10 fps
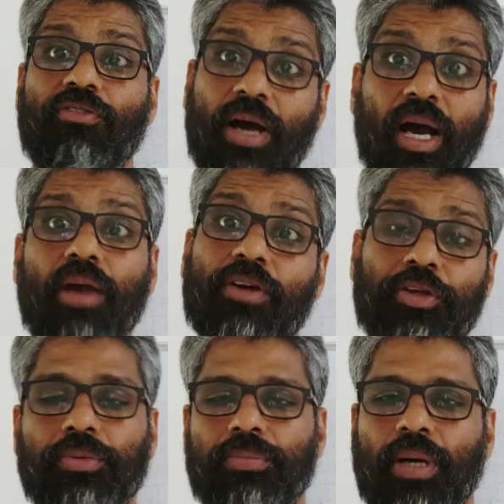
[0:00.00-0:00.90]
If I
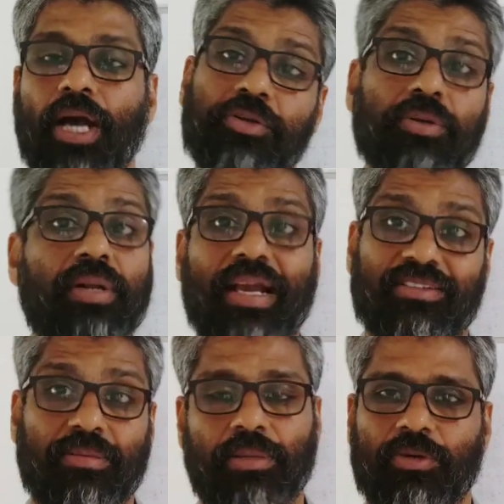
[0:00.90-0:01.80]
were you, I should
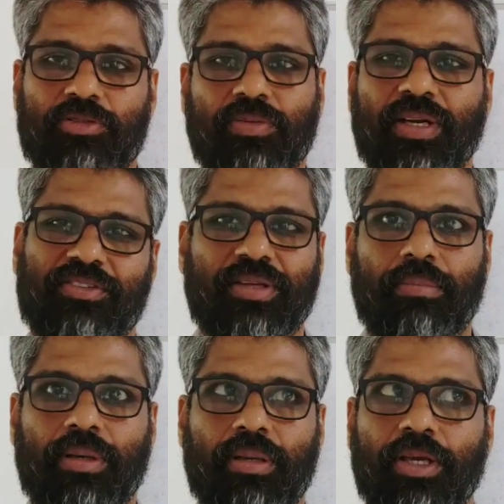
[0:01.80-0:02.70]
accept the past. One
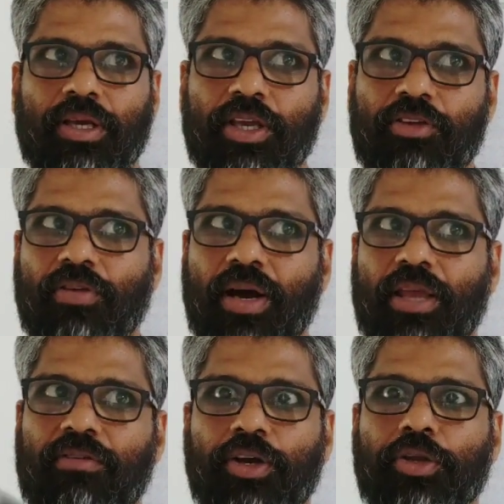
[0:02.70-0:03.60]
example:
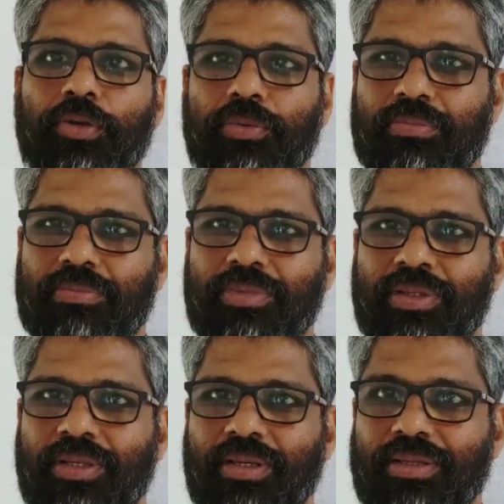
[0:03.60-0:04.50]
if I were
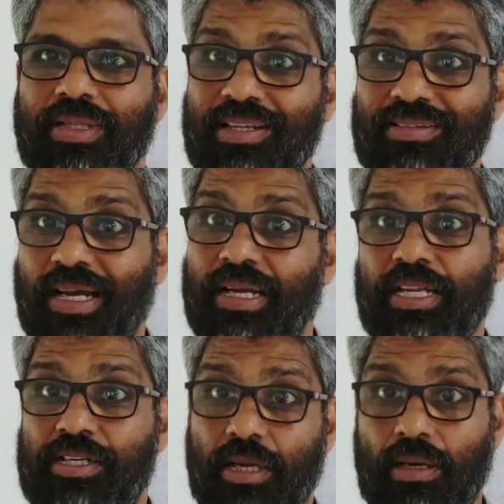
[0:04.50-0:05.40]
you, that is
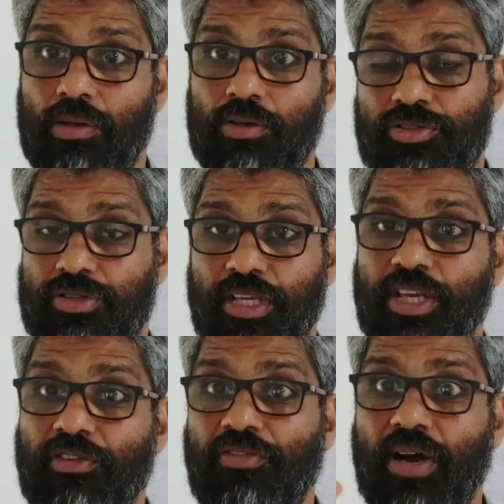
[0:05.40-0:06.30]
conditional
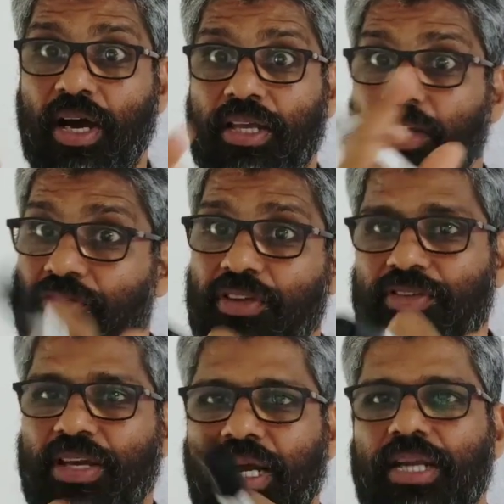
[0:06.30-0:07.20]
clause. If
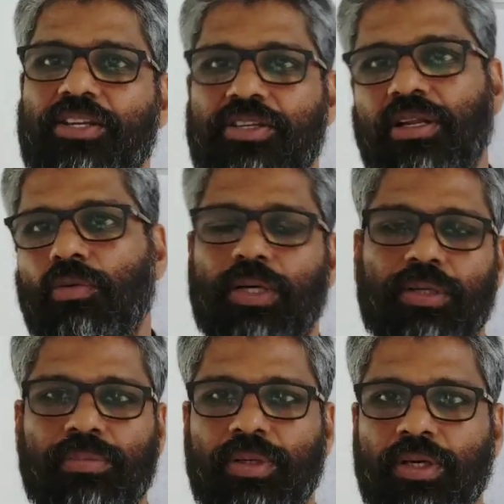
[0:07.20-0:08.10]
is a conditional
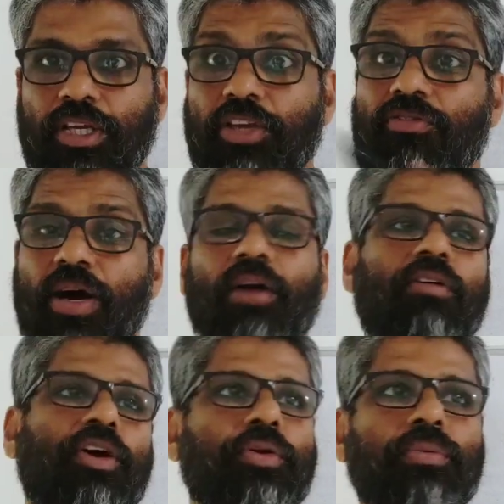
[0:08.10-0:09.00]
word. If
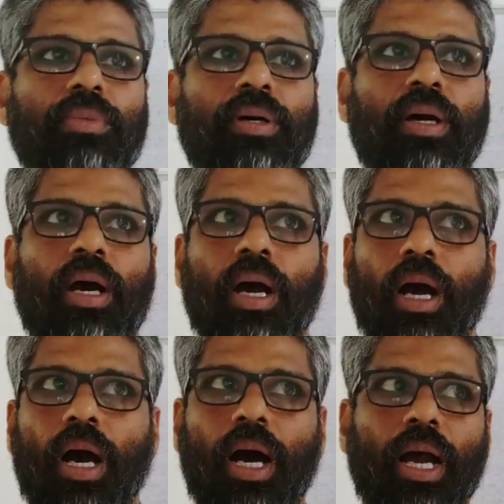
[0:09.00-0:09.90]
I were you,
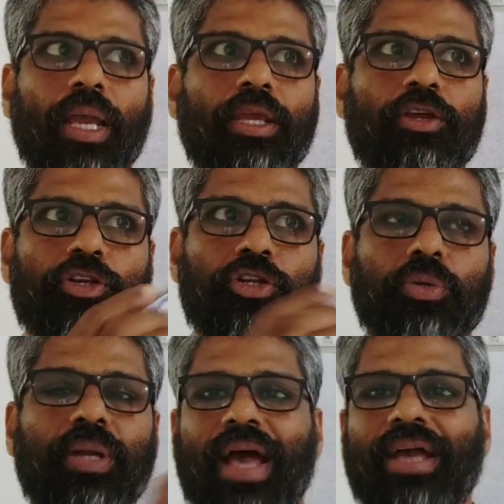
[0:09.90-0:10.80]
I
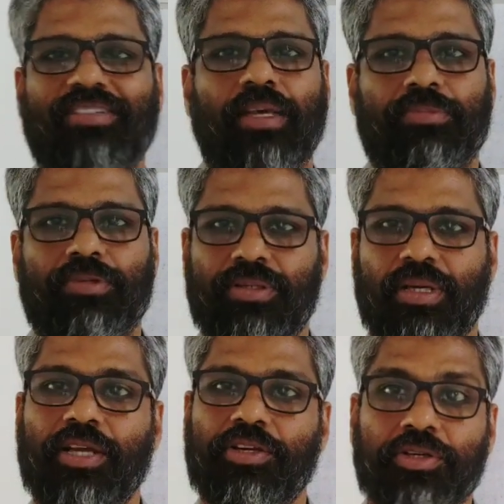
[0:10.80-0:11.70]
should
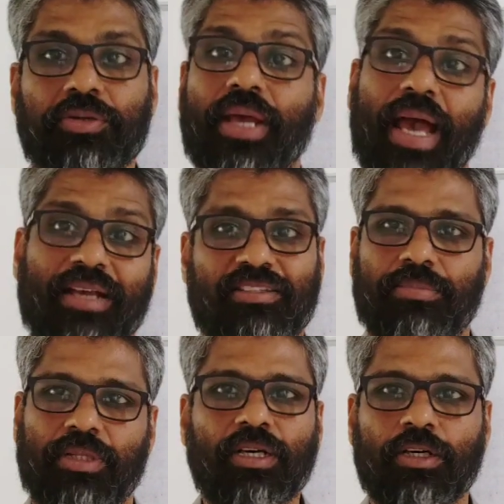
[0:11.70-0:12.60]
accept
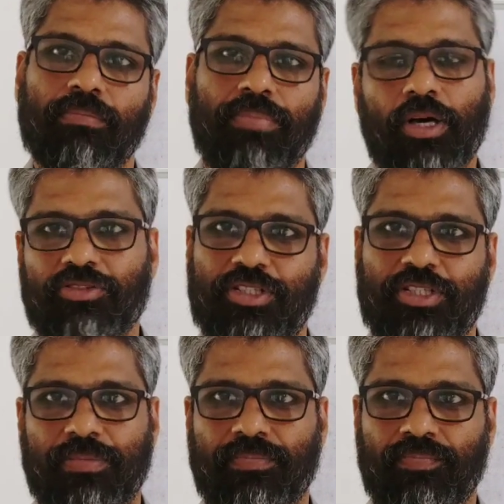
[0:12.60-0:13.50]
the
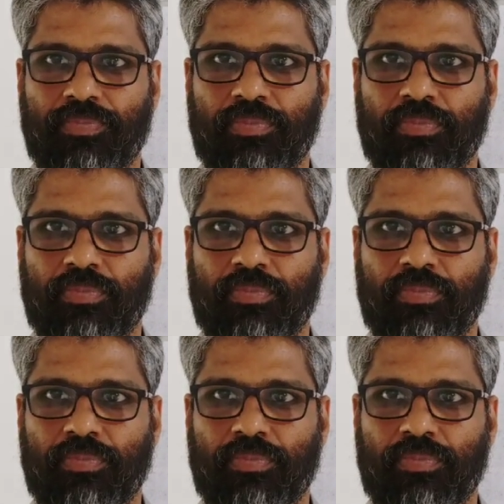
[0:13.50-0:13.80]
past.